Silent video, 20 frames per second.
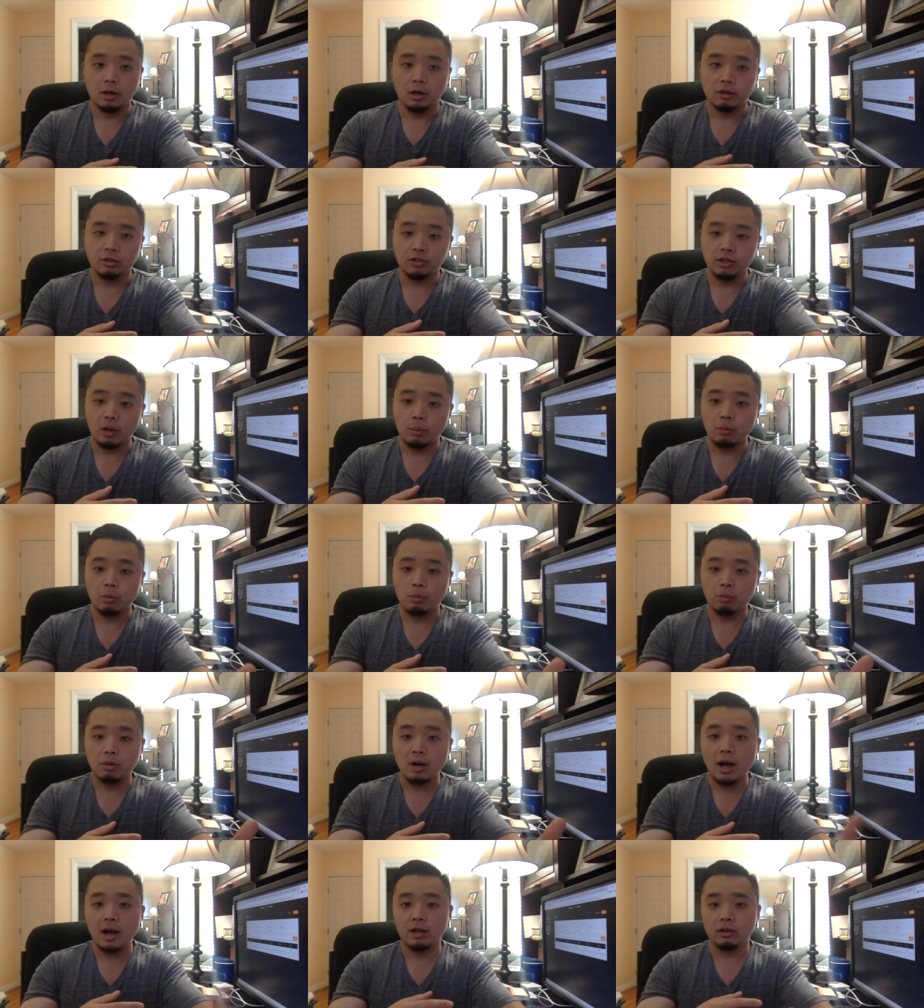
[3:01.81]
Sample
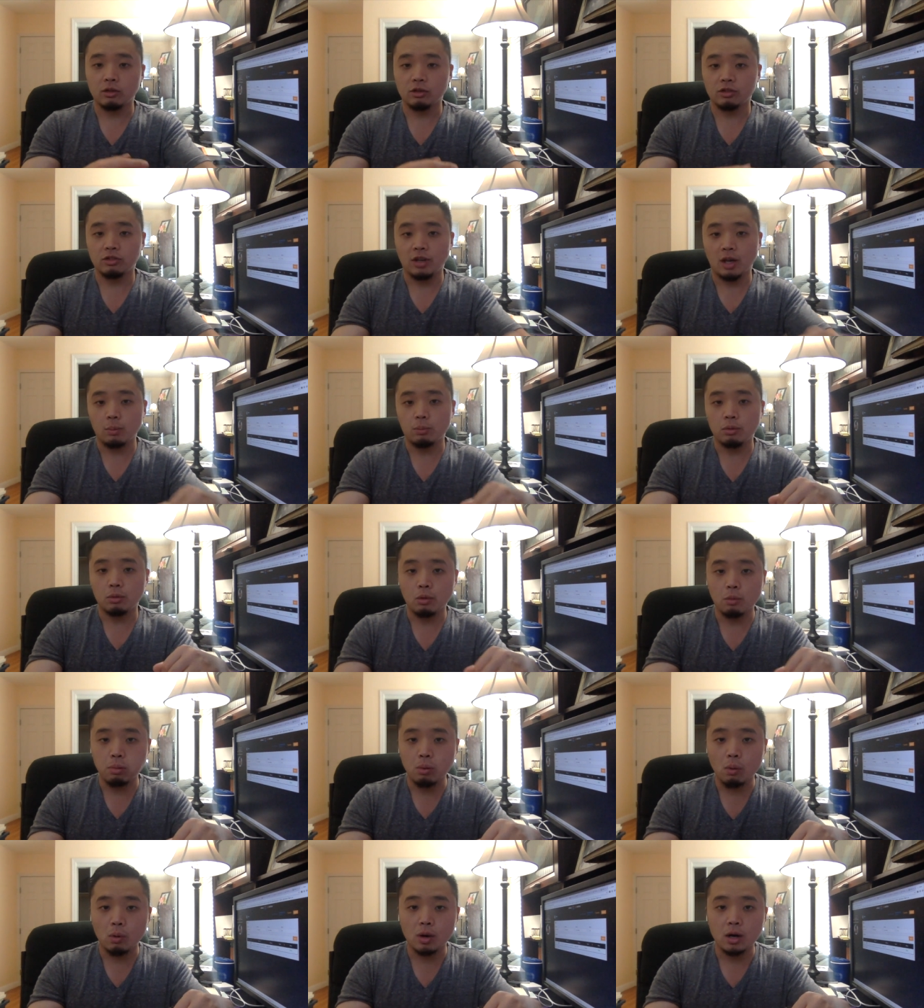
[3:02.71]
product or sample
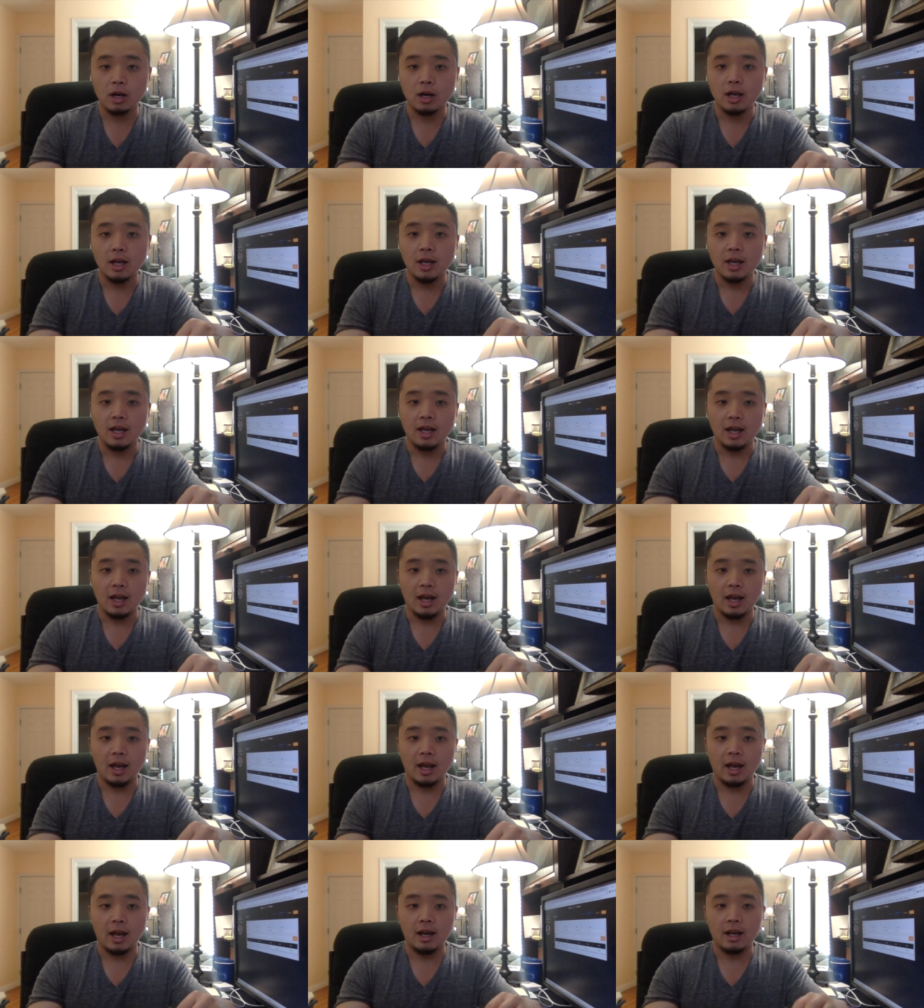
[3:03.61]
report.
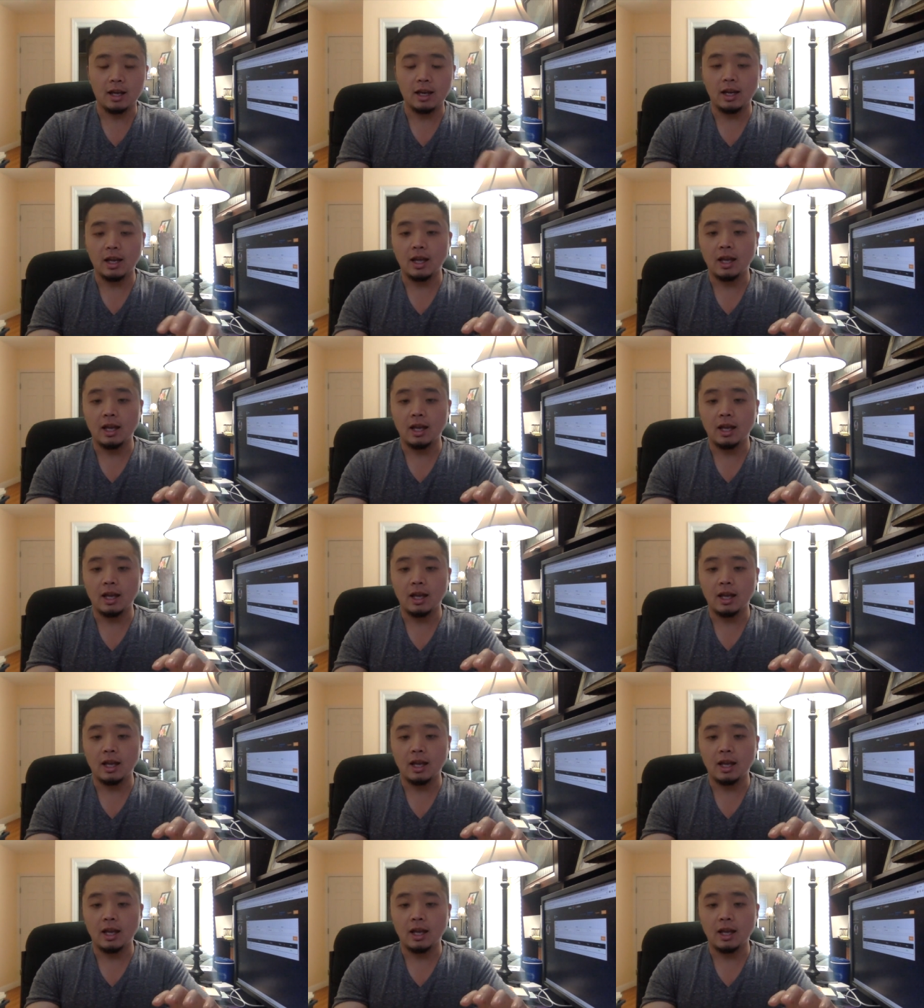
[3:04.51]
And